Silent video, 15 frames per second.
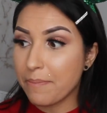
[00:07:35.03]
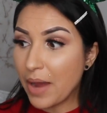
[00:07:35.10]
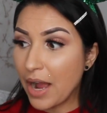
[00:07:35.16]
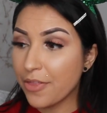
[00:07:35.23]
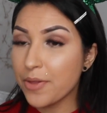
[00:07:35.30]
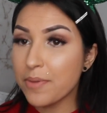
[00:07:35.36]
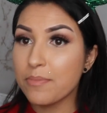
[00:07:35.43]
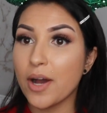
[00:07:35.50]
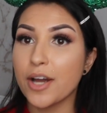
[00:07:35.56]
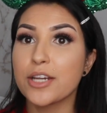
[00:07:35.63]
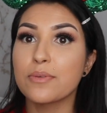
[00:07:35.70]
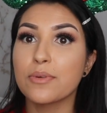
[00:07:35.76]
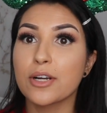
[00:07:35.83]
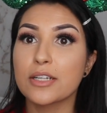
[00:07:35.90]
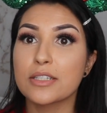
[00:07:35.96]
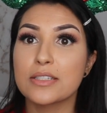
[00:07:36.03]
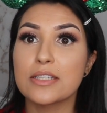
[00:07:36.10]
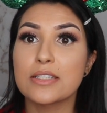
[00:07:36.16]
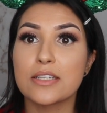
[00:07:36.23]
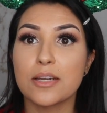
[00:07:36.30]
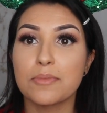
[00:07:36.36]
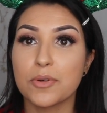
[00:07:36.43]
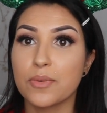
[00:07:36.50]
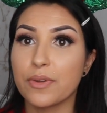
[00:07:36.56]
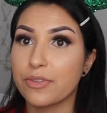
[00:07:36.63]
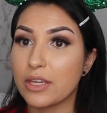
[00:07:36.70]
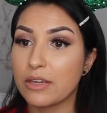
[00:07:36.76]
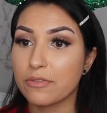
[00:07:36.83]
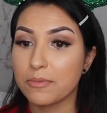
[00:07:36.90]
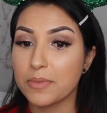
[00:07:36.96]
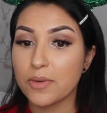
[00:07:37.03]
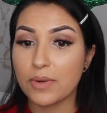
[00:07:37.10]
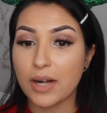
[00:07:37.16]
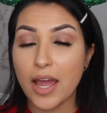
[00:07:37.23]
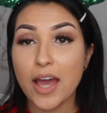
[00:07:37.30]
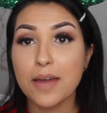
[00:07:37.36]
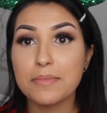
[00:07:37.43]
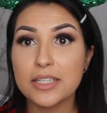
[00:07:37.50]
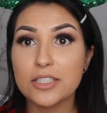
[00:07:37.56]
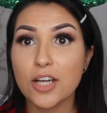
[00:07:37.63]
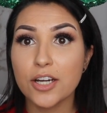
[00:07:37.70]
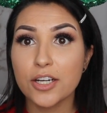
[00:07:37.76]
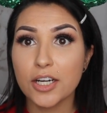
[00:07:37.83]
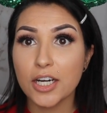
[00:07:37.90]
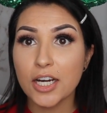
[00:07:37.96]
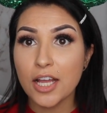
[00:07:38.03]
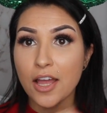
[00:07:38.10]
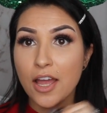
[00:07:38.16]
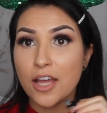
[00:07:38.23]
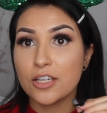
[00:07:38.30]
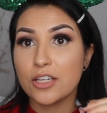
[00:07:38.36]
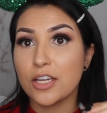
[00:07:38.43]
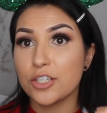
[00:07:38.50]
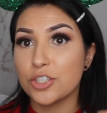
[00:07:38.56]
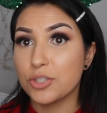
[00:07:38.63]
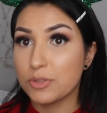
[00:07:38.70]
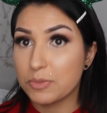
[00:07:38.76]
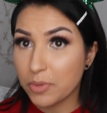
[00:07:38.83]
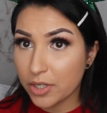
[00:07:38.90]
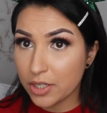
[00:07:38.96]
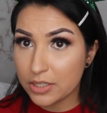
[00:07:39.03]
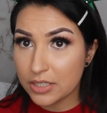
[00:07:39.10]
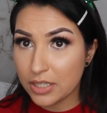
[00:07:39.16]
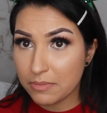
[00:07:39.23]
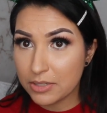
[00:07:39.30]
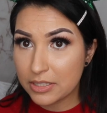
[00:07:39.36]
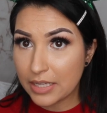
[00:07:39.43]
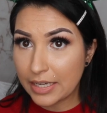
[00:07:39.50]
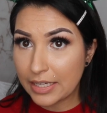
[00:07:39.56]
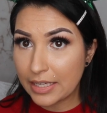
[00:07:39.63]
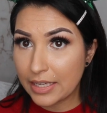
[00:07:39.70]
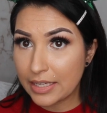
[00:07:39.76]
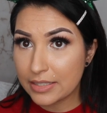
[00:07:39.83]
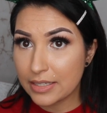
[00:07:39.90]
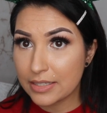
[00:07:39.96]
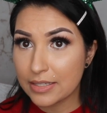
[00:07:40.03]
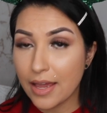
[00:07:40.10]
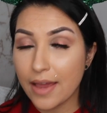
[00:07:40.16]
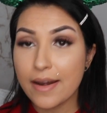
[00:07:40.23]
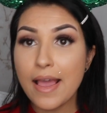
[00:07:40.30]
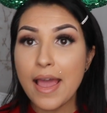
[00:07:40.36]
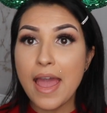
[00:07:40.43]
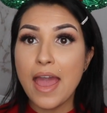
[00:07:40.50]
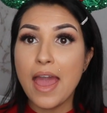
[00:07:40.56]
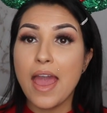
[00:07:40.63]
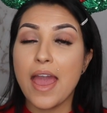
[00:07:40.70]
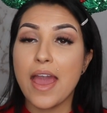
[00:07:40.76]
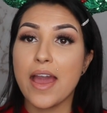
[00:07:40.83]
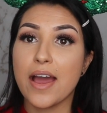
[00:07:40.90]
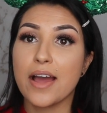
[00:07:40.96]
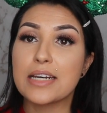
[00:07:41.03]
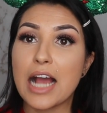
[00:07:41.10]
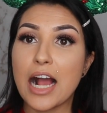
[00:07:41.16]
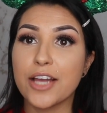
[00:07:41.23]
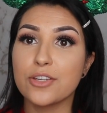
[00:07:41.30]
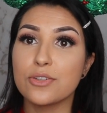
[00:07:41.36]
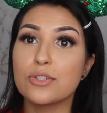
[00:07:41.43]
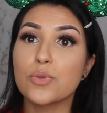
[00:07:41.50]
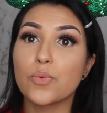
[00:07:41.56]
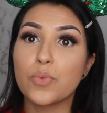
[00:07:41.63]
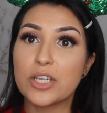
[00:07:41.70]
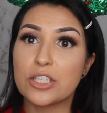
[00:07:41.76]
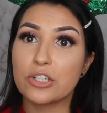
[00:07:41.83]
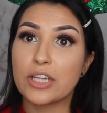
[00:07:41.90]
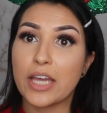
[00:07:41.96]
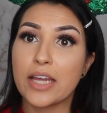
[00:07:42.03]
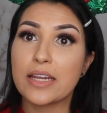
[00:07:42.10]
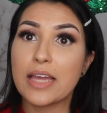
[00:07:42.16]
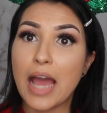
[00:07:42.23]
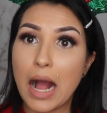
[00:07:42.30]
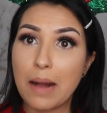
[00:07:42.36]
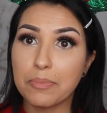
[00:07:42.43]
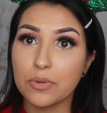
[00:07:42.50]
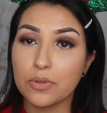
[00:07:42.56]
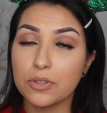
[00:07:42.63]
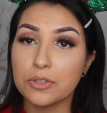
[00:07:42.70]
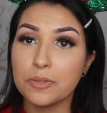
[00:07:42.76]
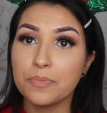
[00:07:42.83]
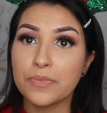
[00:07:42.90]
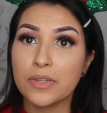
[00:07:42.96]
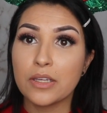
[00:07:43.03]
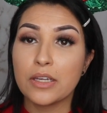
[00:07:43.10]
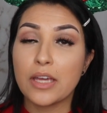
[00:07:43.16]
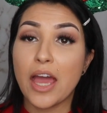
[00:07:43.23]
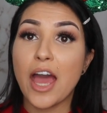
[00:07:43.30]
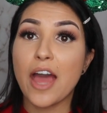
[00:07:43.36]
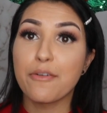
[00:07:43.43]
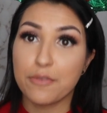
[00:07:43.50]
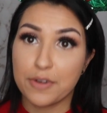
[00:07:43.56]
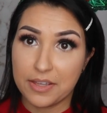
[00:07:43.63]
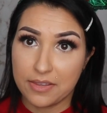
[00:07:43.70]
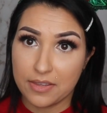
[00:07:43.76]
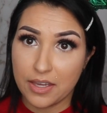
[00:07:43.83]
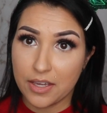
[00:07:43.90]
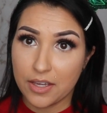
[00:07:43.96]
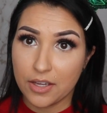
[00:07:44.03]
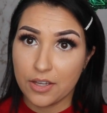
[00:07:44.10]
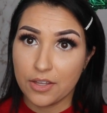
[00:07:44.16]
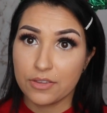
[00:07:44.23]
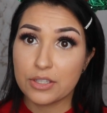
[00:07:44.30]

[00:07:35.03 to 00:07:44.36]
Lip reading: Bath and Body Works is a number one thing for me. When I had my daughter, she was born on December 2nd, as I said. And I used Winter Candy Apple, everything.